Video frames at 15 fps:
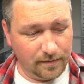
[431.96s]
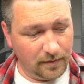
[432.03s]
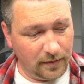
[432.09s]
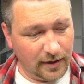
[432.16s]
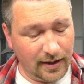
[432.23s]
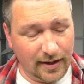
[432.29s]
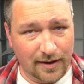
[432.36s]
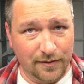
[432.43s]

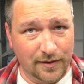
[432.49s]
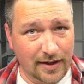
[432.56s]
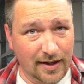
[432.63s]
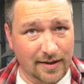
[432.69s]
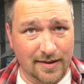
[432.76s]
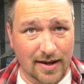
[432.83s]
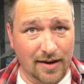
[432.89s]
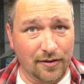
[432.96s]
But I have
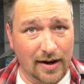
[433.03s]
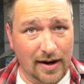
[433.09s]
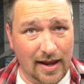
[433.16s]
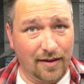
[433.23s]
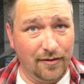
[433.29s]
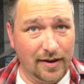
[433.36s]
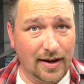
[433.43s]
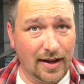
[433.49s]
yet to ever
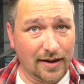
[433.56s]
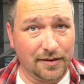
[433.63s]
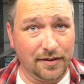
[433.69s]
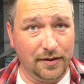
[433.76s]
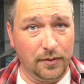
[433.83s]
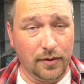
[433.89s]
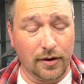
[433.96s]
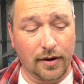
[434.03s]
have it
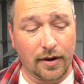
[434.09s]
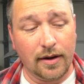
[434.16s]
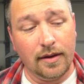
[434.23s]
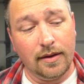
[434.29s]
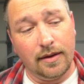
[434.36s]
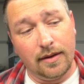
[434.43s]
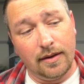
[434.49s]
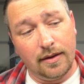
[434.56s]
actually work.
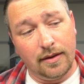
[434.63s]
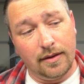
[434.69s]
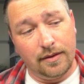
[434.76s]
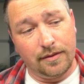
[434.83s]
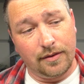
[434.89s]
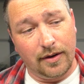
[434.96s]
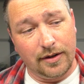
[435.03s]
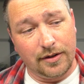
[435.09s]

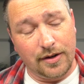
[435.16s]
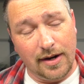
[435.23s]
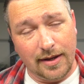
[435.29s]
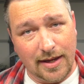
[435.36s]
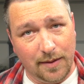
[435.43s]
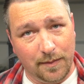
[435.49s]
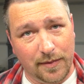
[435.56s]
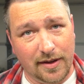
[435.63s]
So I try to
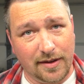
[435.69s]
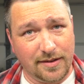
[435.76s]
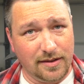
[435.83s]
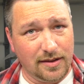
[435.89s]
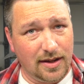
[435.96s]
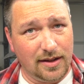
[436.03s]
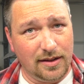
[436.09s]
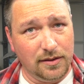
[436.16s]
keep things a
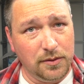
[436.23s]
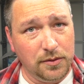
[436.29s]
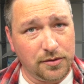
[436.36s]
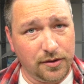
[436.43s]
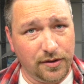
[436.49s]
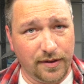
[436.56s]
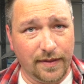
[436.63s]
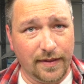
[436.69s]
lot
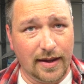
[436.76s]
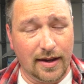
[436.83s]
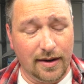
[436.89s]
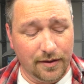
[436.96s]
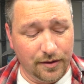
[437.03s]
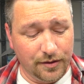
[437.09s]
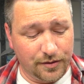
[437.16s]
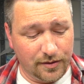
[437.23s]
looser than that
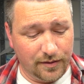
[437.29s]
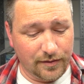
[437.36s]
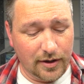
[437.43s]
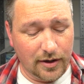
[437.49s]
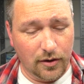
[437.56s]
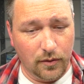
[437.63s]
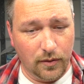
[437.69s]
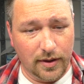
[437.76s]
and just sort of
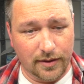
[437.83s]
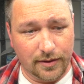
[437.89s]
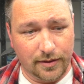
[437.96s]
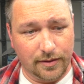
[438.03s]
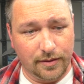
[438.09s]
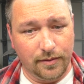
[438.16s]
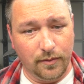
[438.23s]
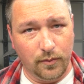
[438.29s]
go
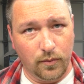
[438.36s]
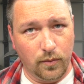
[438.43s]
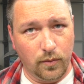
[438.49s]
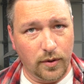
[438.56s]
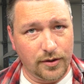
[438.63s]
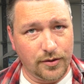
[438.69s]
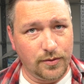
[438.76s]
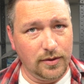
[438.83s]
with
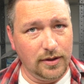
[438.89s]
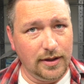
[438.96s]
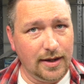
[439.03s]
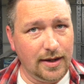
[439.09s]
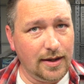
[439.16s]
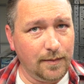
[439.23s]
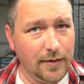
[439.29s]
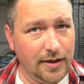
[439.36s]
what's really
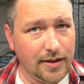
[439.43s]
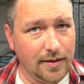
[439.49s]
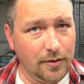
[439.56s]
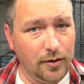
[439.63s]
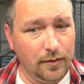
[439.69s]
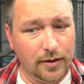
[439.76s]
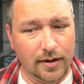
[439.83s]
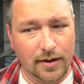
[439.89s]
hitting me at the
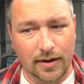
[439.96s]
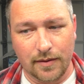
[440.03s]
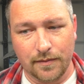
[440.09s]
moment.